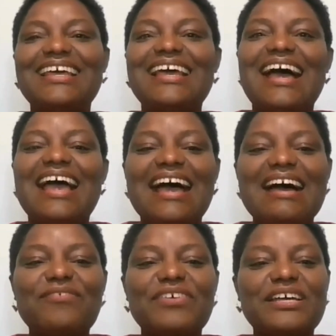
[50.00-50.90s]
I
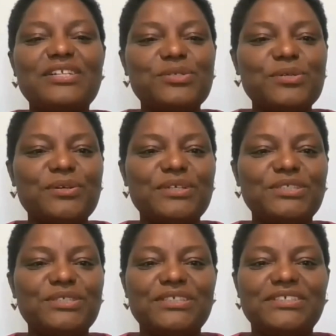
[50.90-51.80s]
have two grown
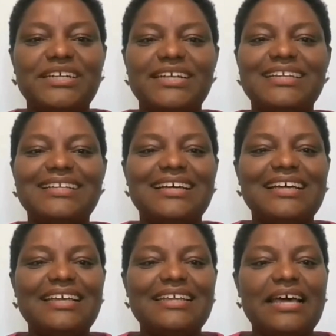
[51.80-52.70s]
children,
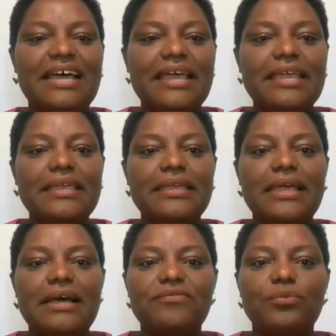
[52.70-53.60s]
and I
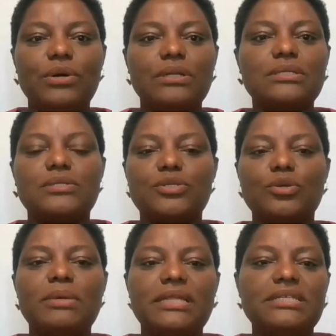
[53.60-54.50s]
have worked so
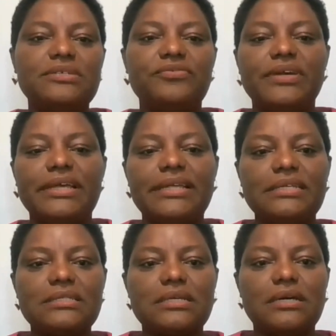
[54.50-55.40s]
many
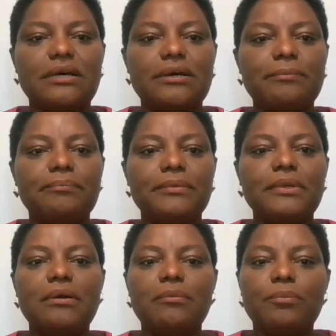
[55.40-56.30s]
different
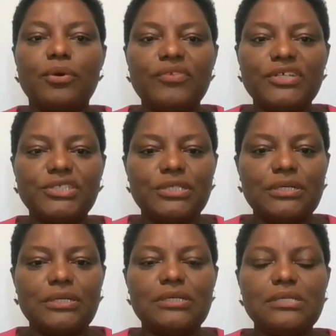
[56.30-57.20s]

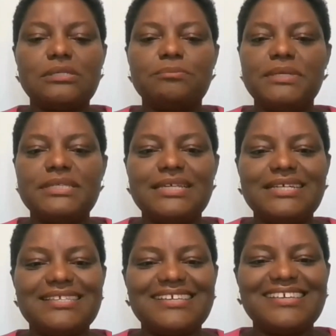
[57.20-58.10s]
professions,
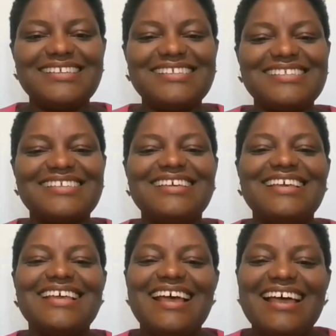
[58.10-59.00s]
businesses,
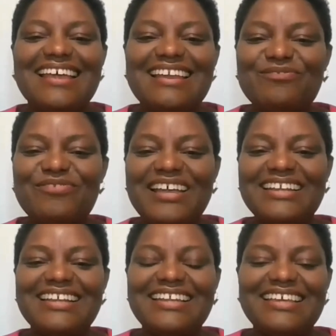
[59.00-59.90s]
and I
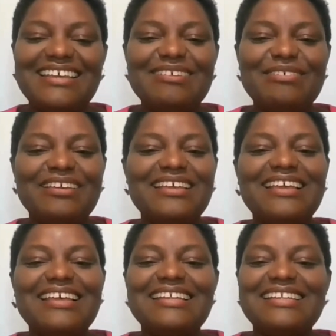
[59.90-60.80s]
finally
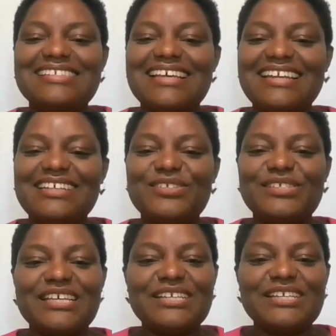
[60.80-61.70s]
decided to
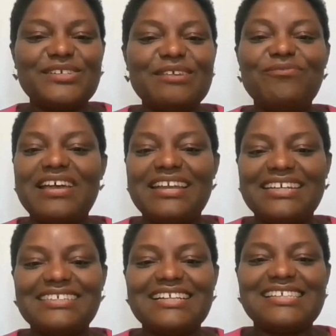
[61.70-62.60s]
settle in
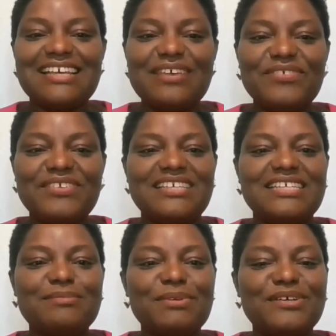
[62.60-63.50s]
financial
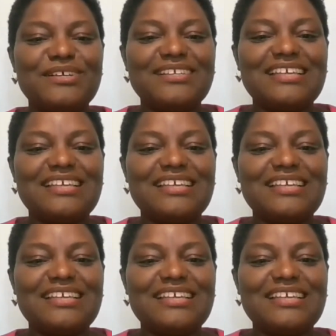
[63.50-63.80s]
services because I